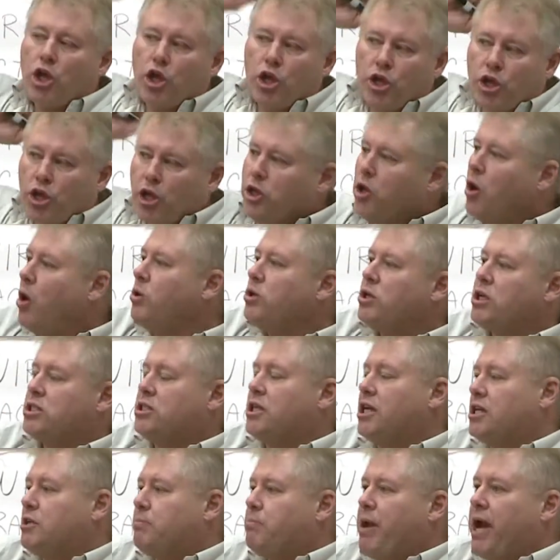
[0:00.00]
You don't just
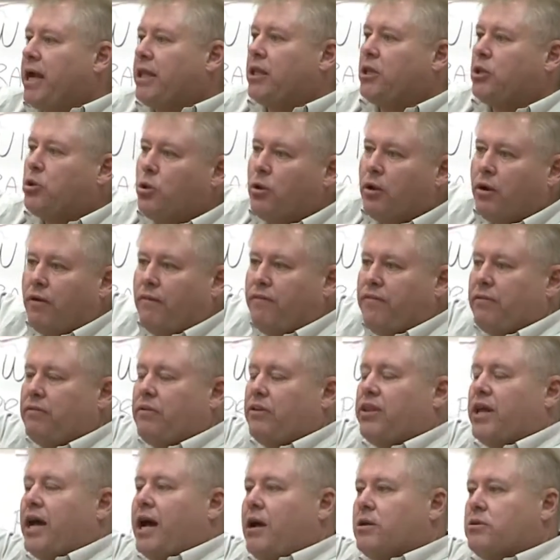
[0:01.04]
expect the
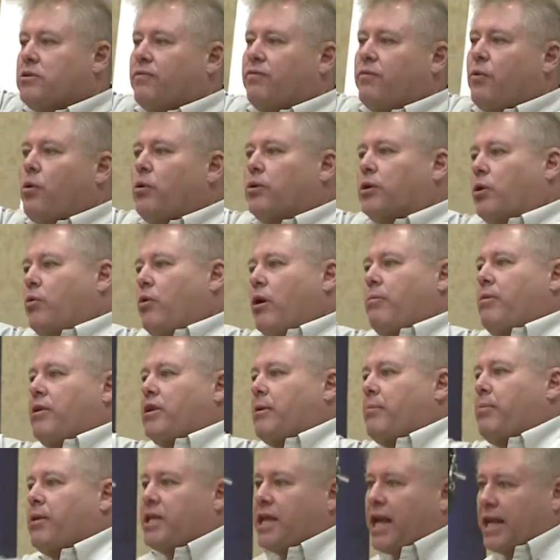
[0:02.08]
250,000 volt equipment to
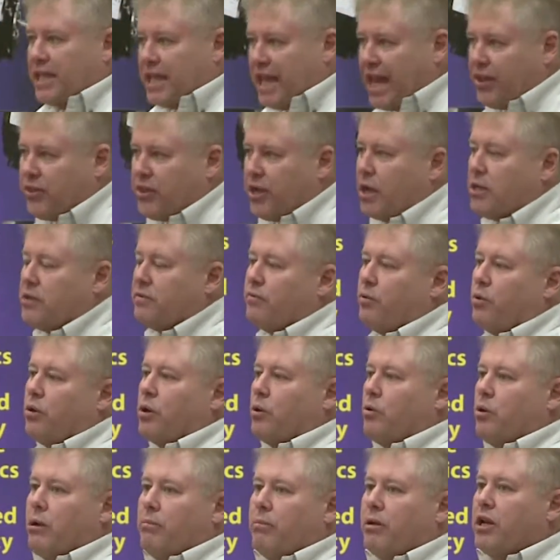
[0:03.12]
protect the 8,000 volt
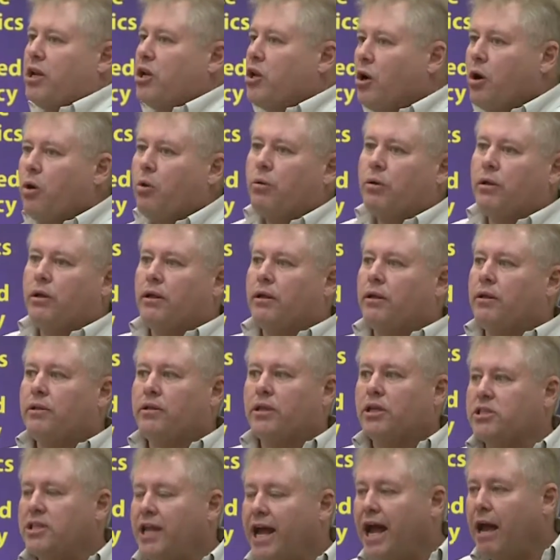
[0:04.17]
equipment. No, it
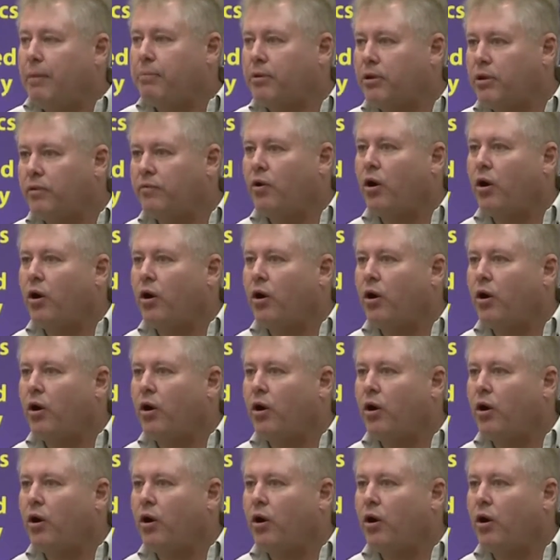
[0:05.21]
doesn't happen.